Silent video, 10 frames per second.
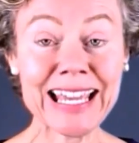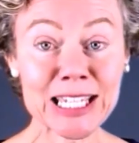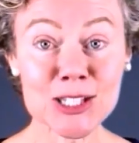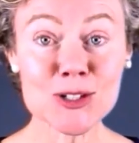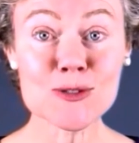
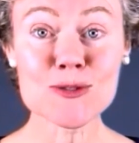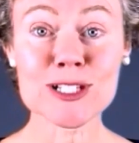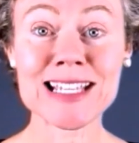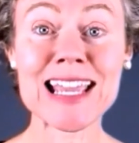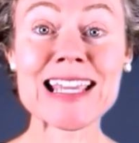Thank you
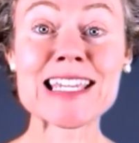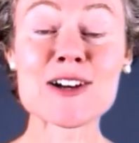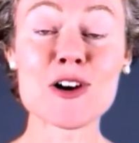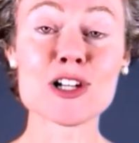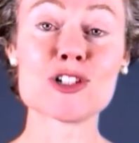for
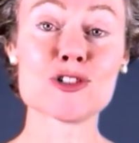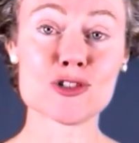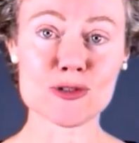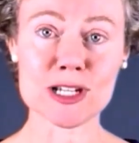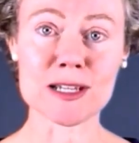taking on
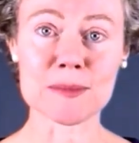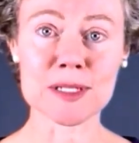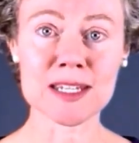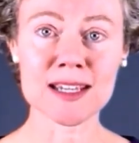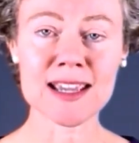your
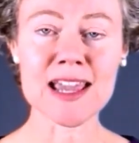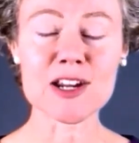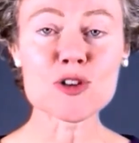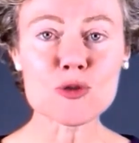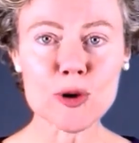dreams,
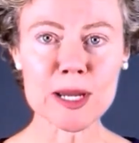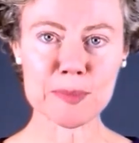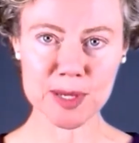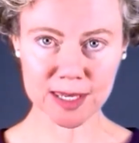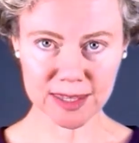and a
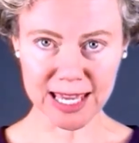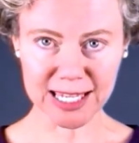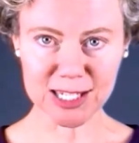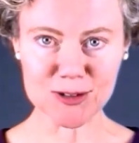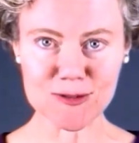great big
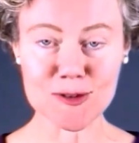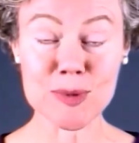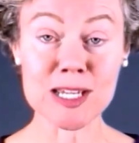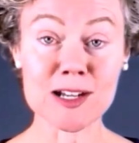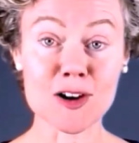thank you
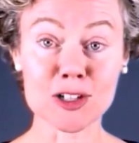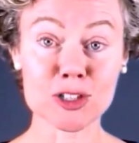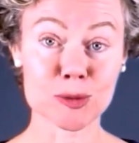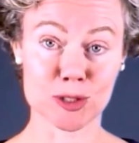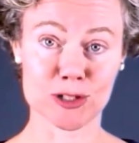for being
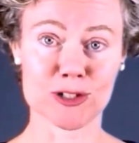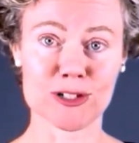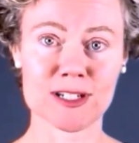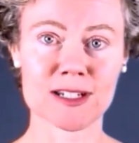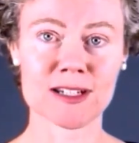
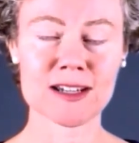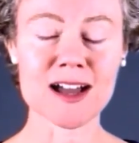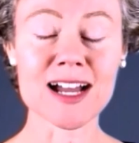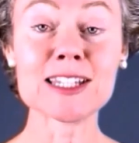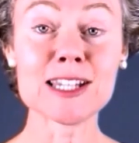entrepreneurs.
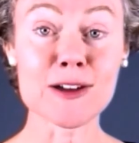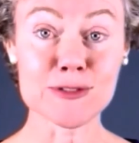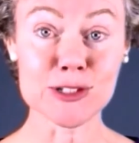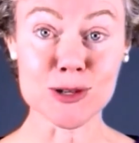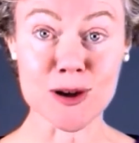I
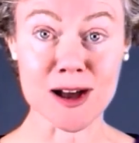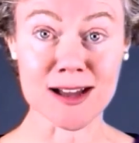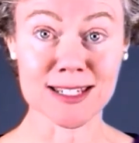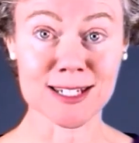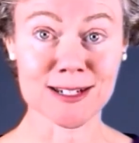love you
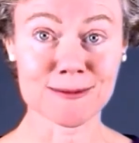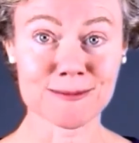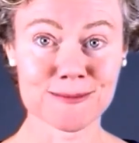guys.